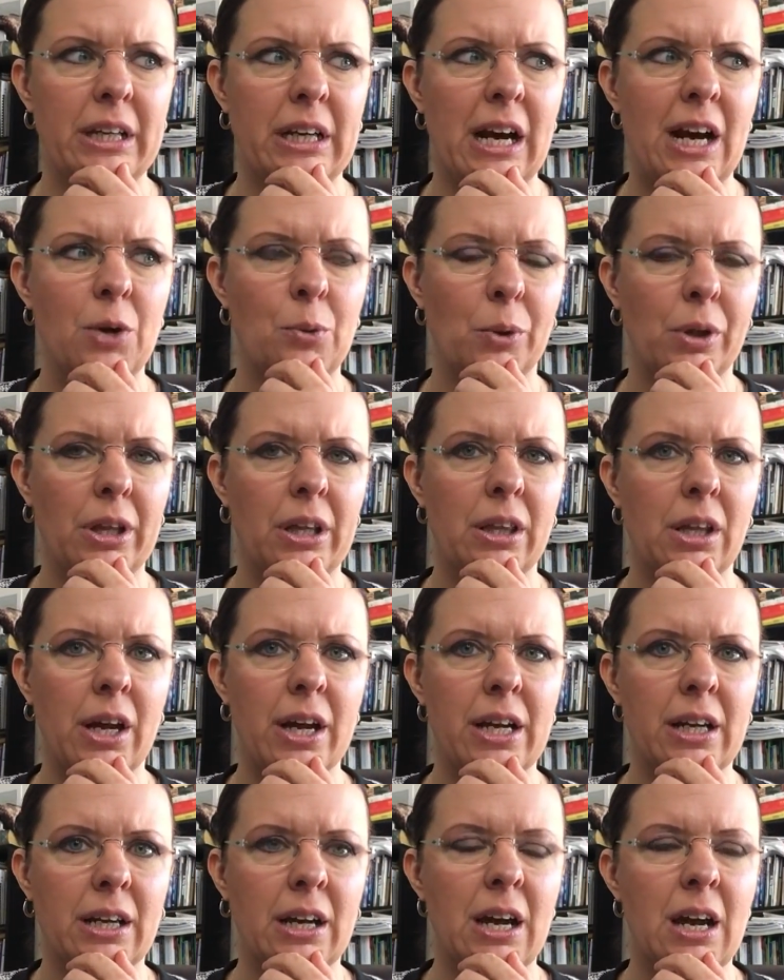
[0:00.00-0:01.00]
that I really
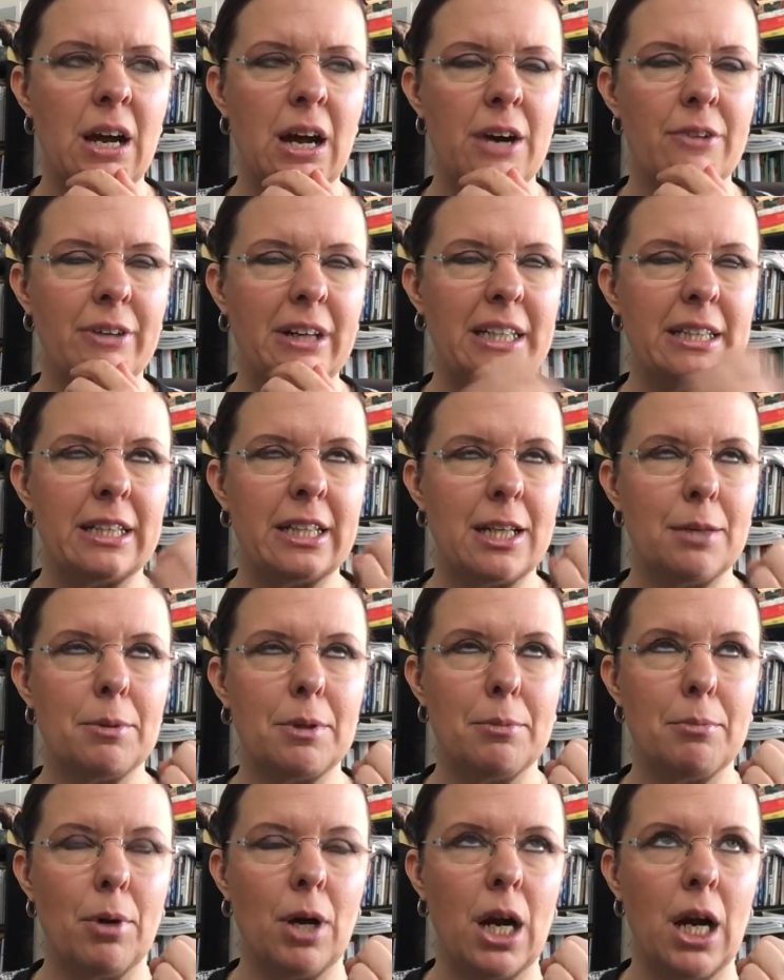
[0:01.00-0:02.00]
like. I forgot the name
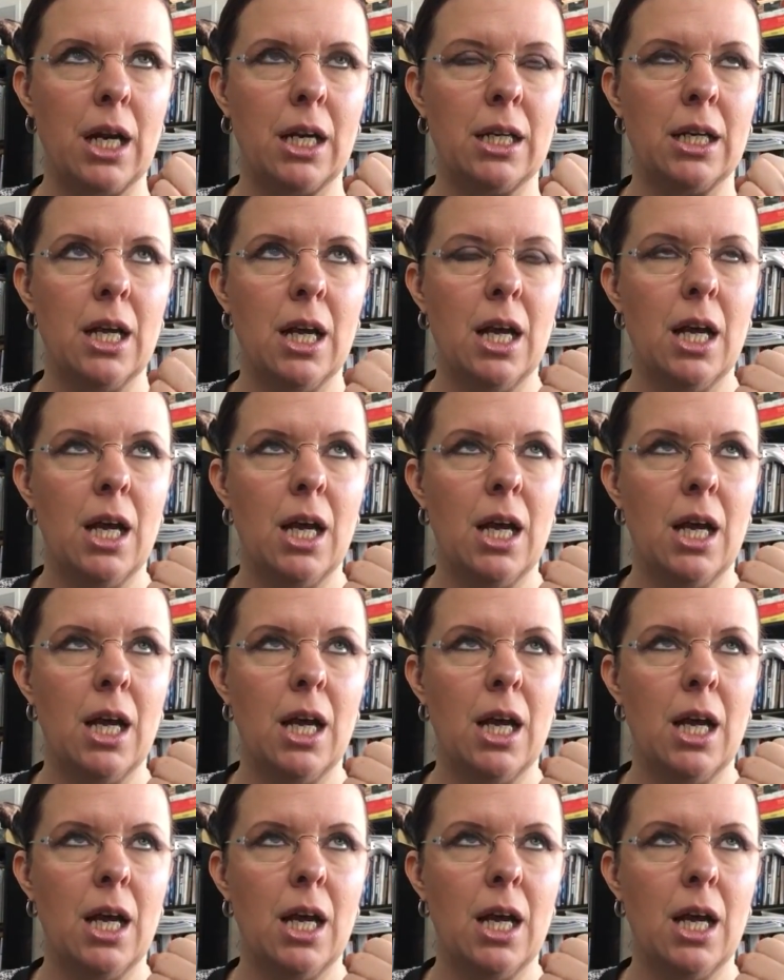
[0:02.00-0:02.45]
of the brand.